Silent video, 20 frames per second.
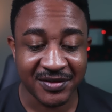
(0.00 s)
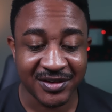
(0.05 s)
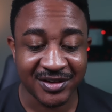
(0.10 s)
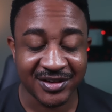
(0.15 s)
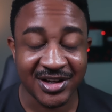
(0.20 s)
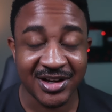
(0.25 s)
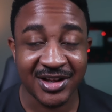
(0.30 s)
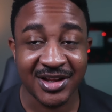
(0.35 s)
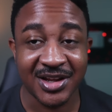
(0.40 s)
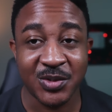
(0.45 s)
If
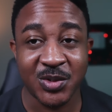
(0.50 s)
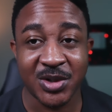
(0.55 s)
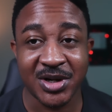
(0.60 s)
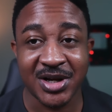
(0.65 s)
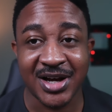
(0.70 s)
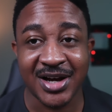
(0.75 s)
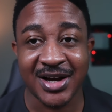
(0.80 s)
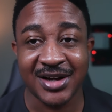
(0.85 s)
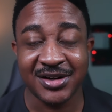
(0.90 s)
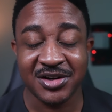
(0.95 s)
there's anything you want
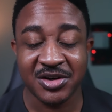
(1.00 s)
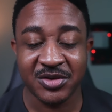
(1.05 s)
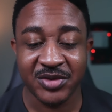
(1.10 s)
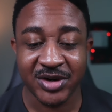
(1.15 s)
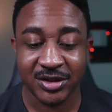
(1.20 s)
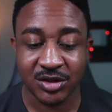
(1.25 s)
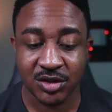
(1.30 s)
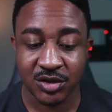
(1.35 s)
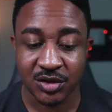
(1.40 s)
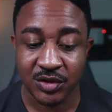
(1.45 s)
to add,
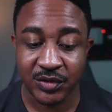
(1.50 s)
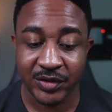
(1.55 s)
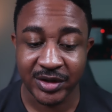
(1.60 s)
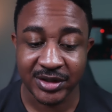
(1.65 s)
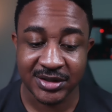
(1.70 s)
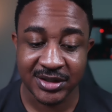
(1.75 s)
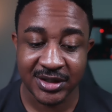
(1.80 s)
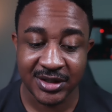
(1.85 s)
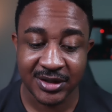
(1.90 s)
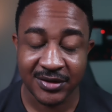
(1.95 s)
correct, or
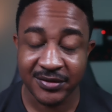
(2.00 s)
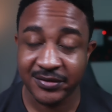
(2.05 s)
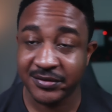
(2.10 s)
critique,